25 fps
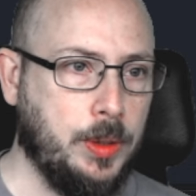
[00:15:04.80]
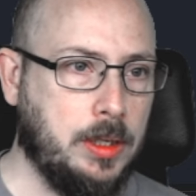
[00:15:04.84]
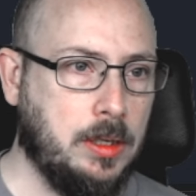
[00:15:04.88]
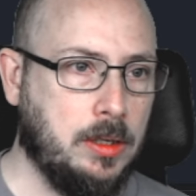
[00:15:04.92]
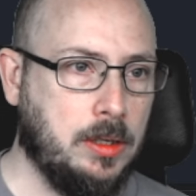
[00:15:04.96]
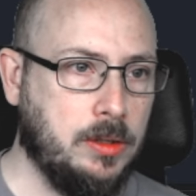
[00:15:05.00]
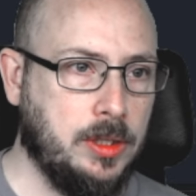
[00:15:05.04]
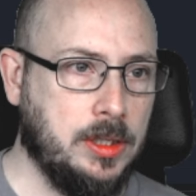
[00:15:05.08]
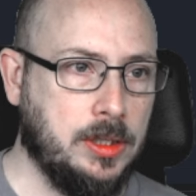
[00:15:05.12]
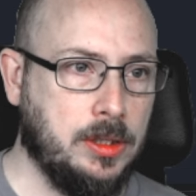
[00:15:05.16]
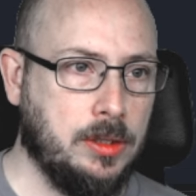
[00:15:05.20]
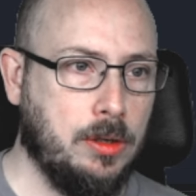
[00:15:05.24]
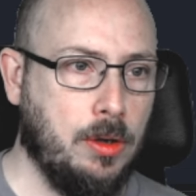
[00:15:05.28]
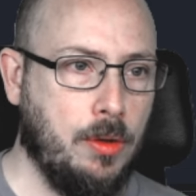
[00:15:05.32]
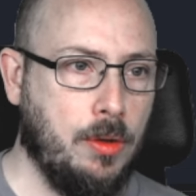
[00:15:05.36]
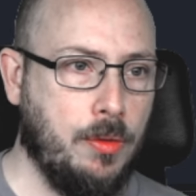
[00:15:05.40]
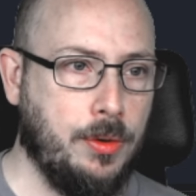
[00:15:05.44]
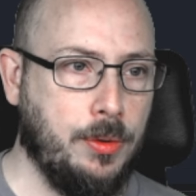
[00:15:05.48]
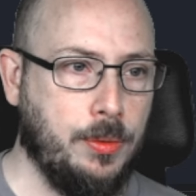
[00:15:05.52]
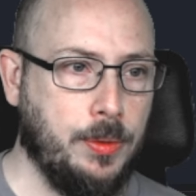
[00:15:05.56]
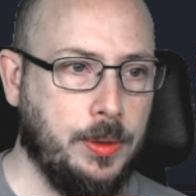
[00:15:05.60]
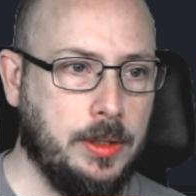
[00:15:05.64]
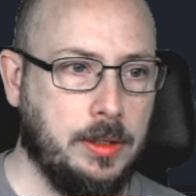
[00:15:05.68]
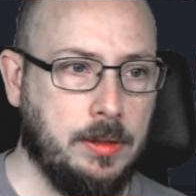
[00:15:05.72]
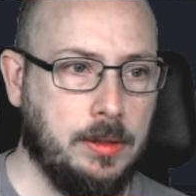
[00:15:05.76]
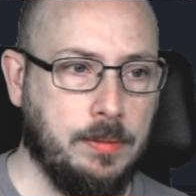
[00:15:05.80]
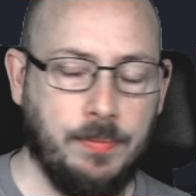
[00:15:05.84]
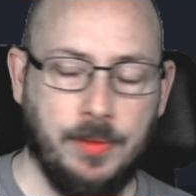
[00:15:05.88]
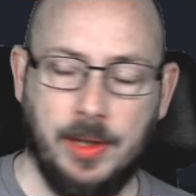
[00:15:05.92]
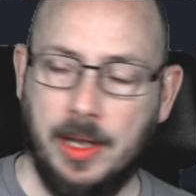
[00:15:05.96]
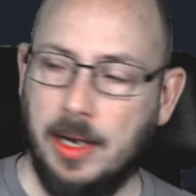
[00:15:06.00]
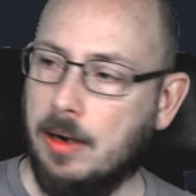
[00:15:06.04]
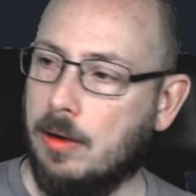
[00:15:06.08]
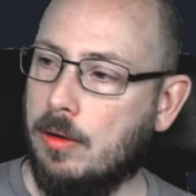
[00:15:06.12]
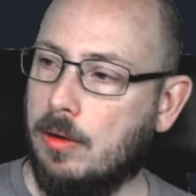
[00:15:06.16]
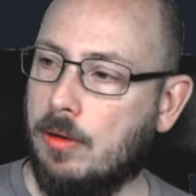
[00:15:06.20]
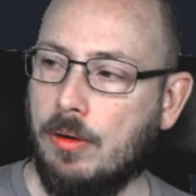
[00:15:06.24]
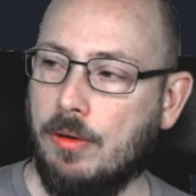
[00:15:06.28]
can't just go through it.
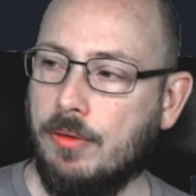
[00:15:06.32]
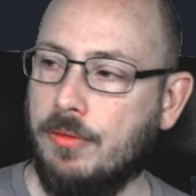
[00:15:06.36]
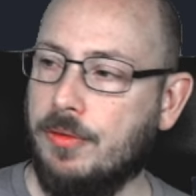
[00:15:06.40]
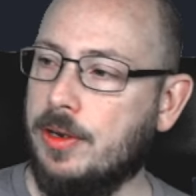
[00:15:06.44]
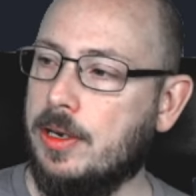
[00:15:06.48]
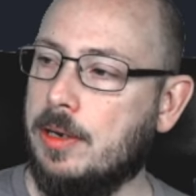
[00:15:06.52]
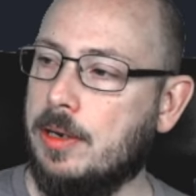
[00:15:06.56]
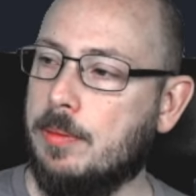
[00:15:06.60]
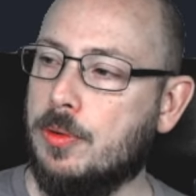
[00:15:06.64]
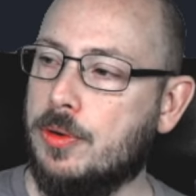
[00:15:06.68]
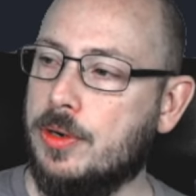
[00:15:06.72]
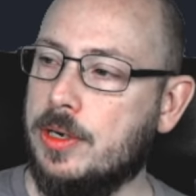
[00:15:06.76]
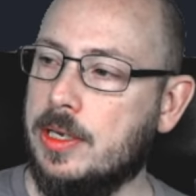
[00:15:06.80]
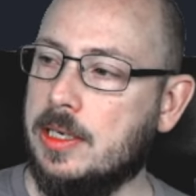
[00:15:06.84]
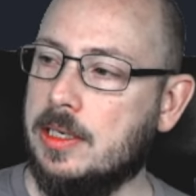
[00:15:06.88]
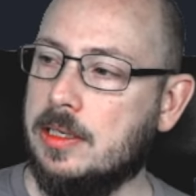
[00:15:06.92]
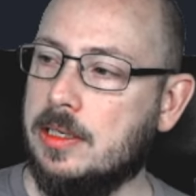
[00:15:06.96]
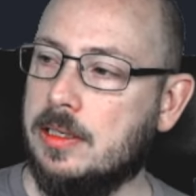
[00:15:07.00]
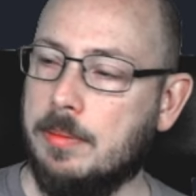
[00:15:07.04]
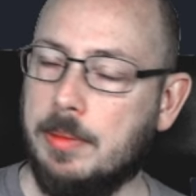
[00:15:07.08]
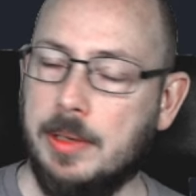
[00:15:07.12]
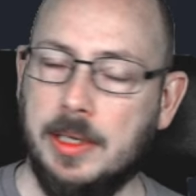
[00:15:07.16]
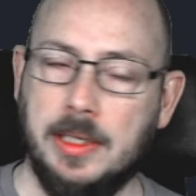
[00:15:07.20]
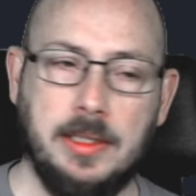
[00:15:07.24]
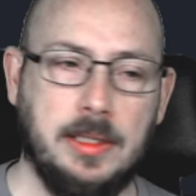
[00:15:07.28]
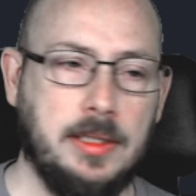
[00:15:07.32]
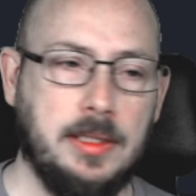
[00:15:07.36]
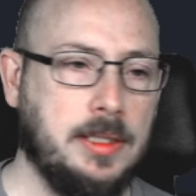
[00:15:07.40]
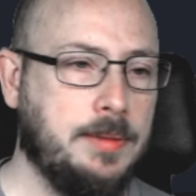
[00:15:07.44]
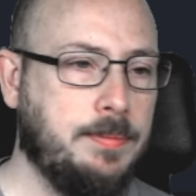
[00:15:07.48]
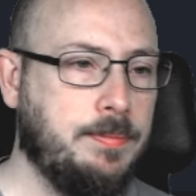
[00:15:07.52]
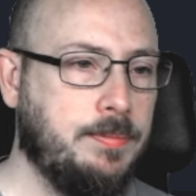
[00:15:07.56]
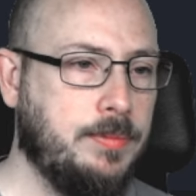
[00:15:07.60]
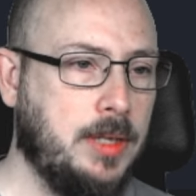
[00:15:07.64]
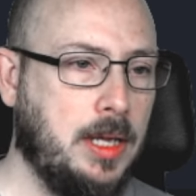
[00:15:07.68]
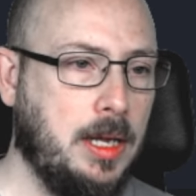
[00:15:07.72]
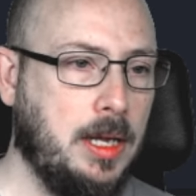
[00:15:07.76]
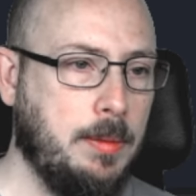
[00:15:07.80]
And coffee in the morning is the best,
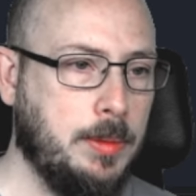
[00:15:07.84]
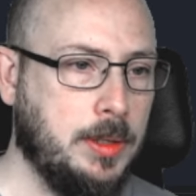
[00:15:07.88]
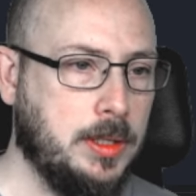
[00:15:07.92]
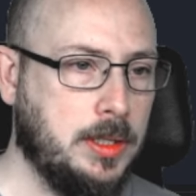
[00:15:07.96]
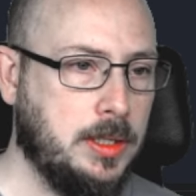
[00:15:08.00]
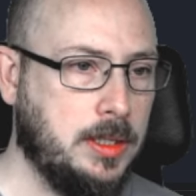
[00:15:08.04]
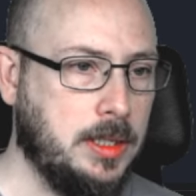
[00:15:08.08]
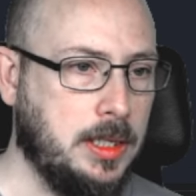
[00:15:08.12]
I must